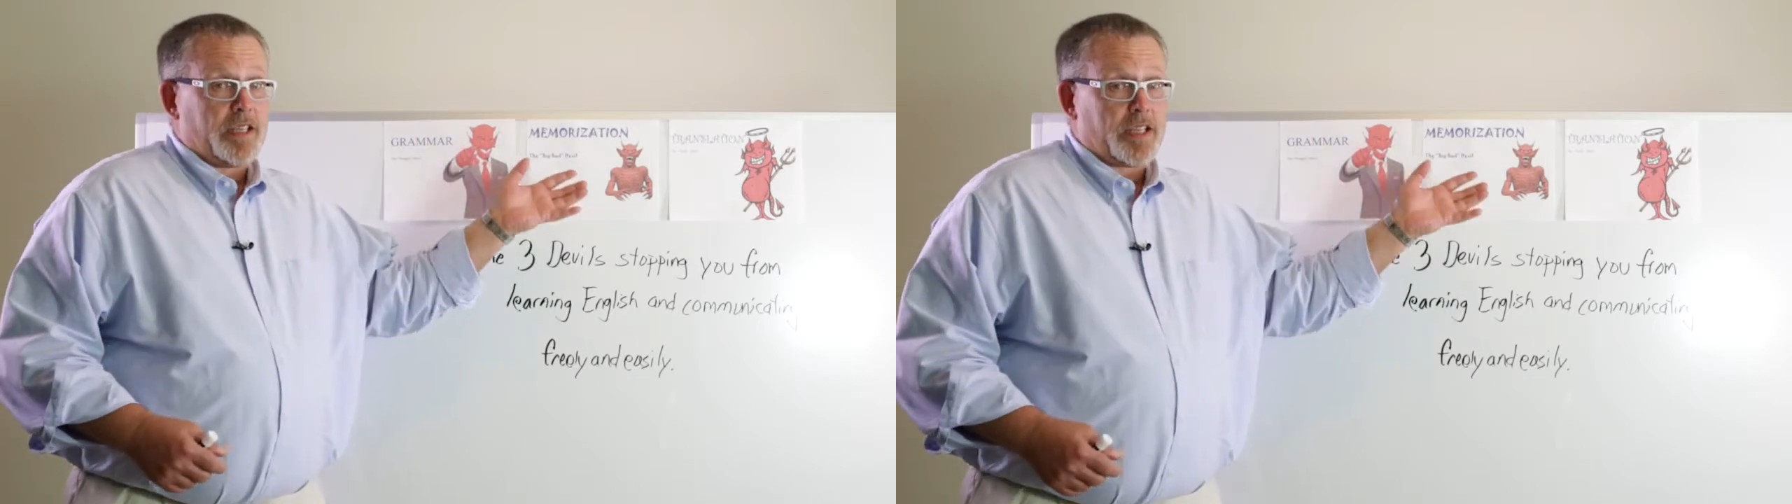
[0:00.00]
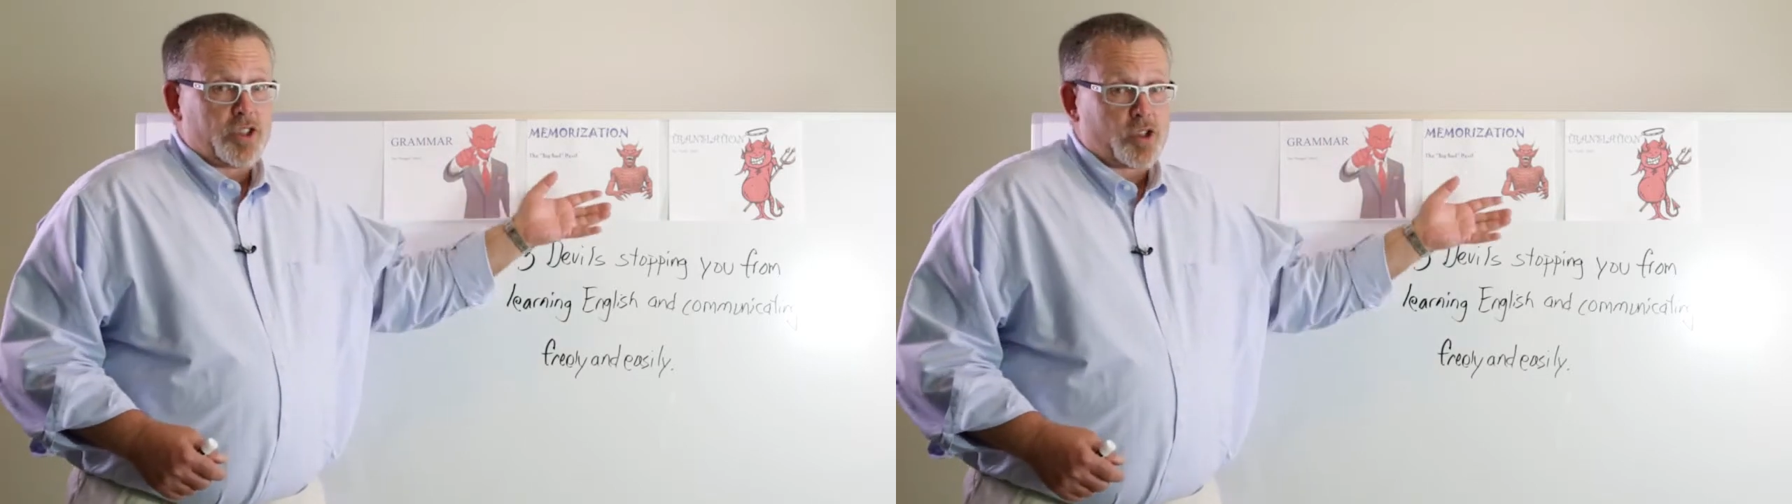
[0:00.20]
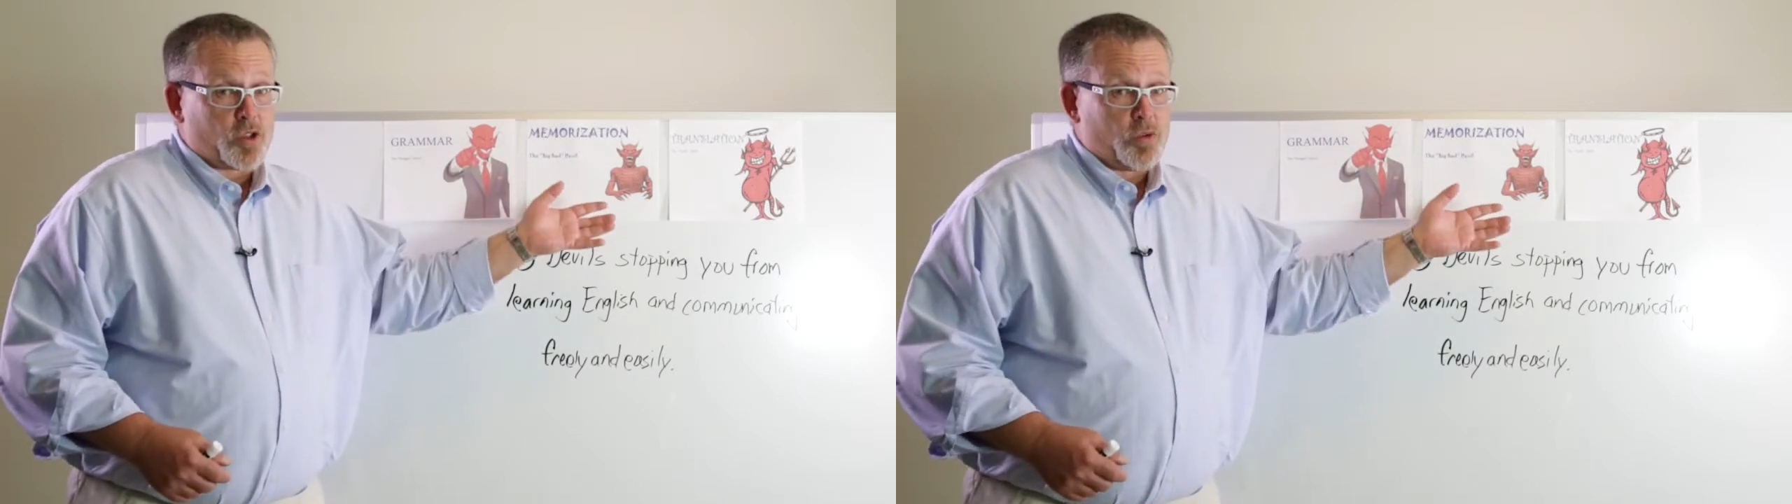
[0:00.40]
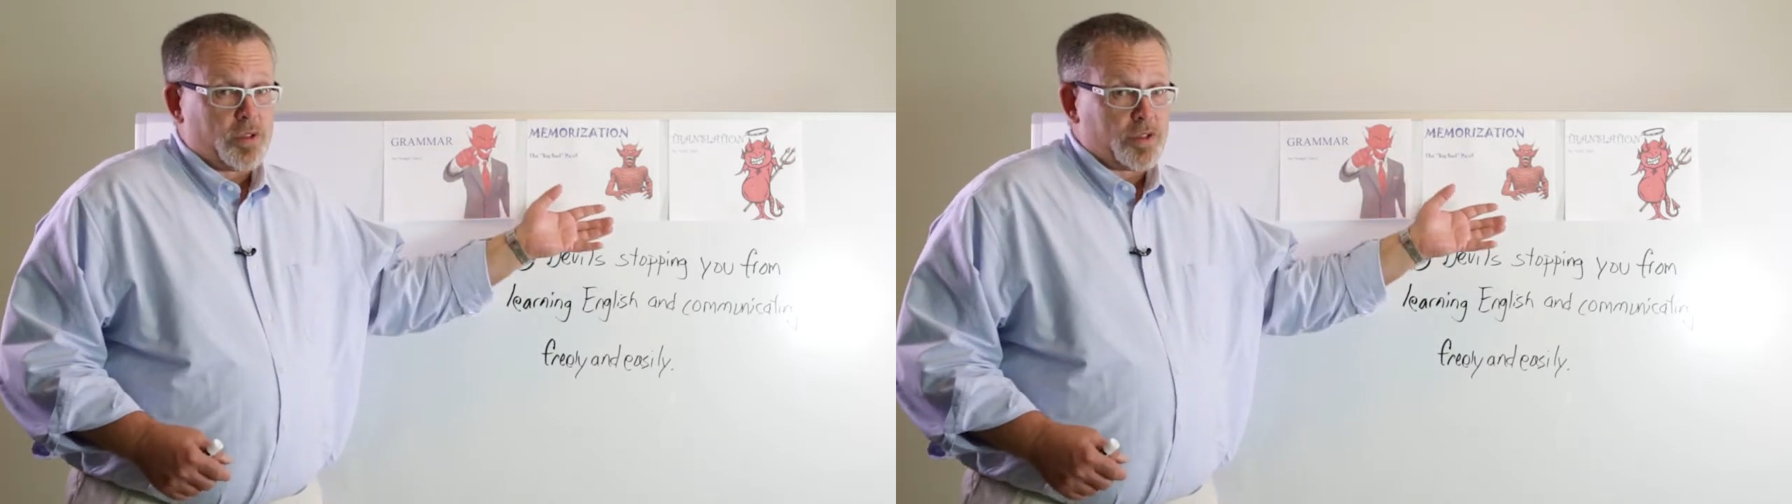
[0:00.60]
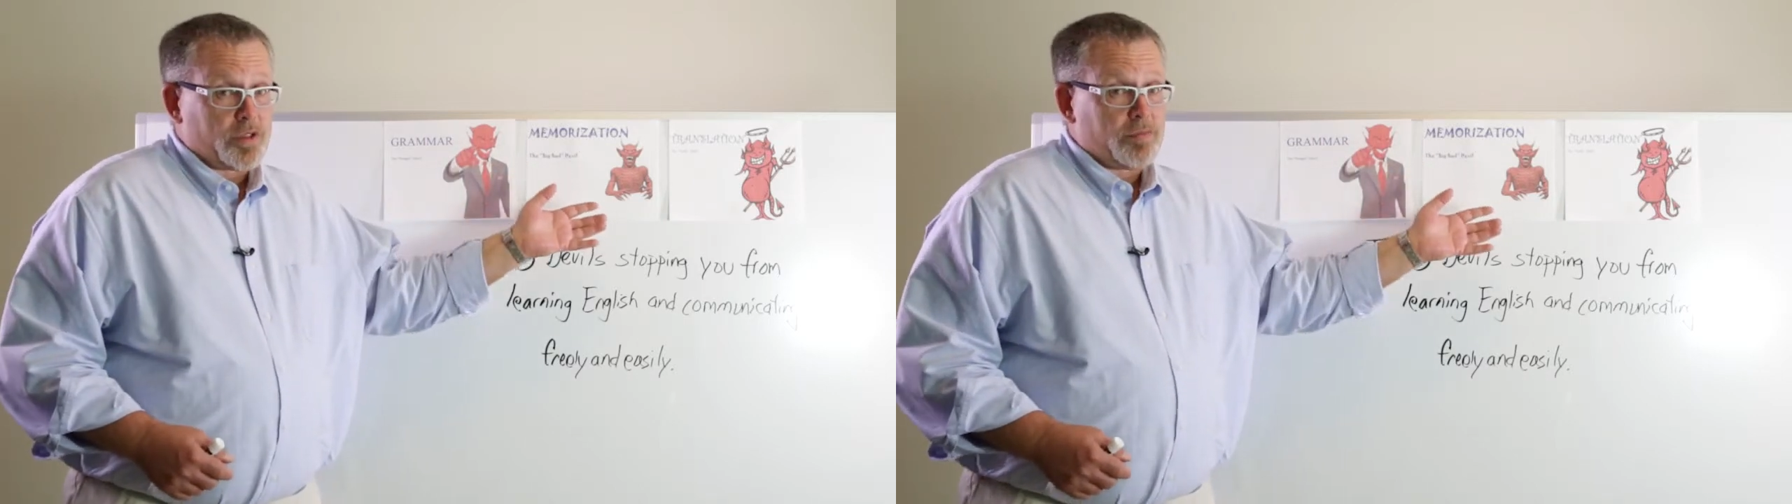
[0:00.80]
English
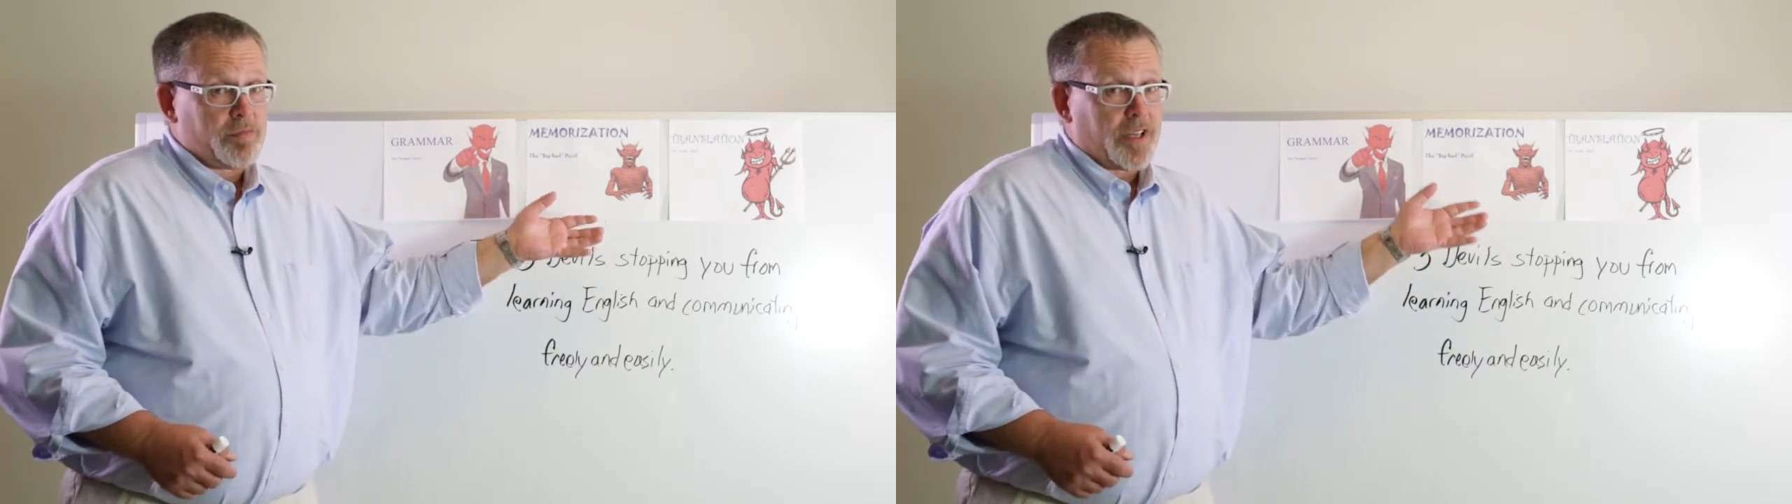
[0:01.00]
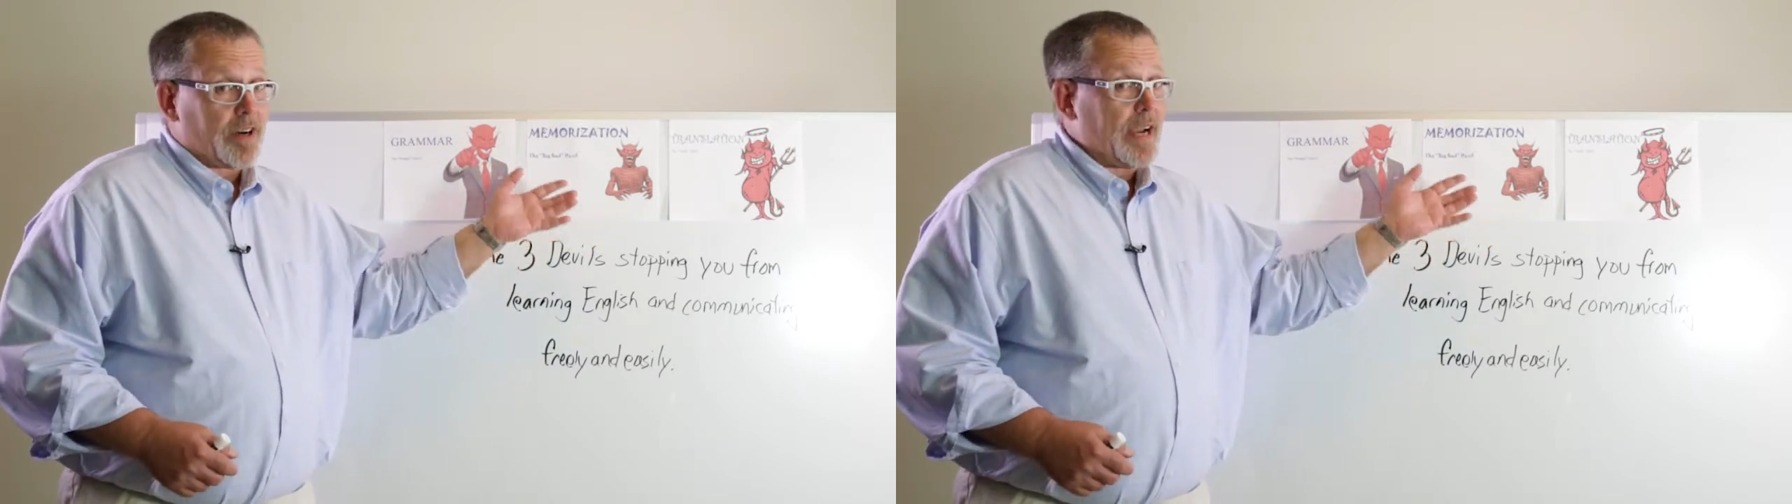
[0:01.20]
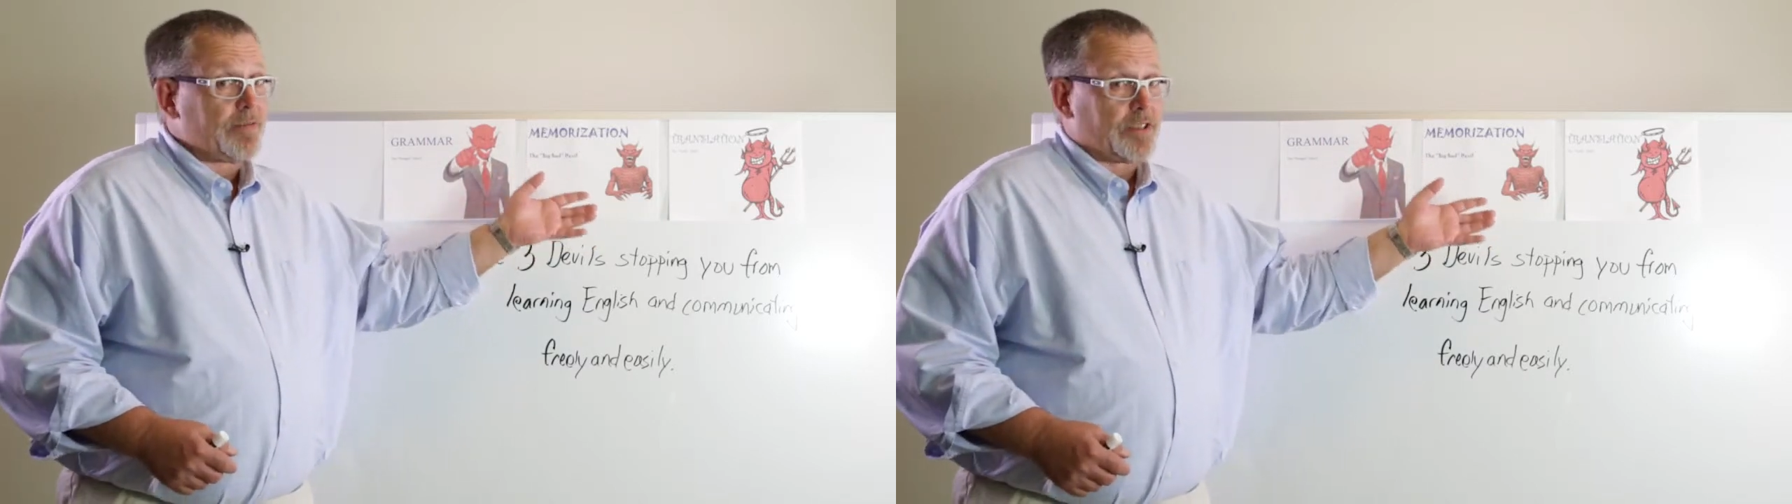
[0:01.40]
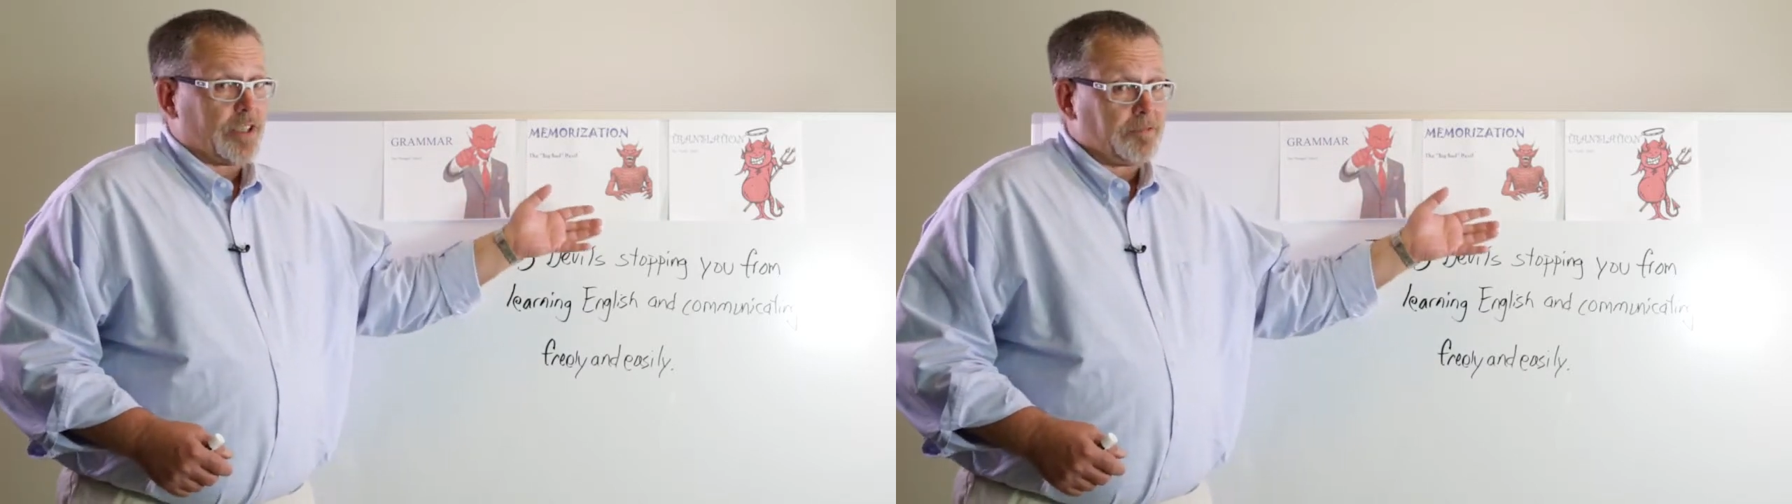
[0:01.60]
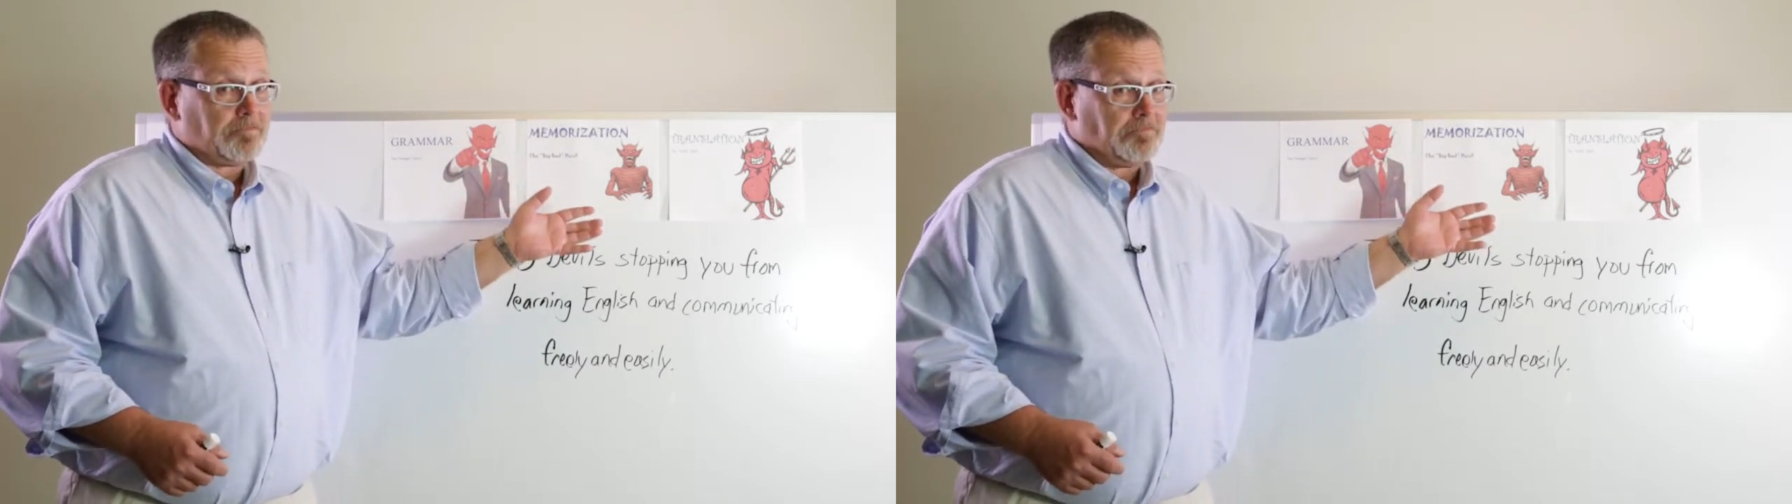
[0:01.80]
schools thereafter.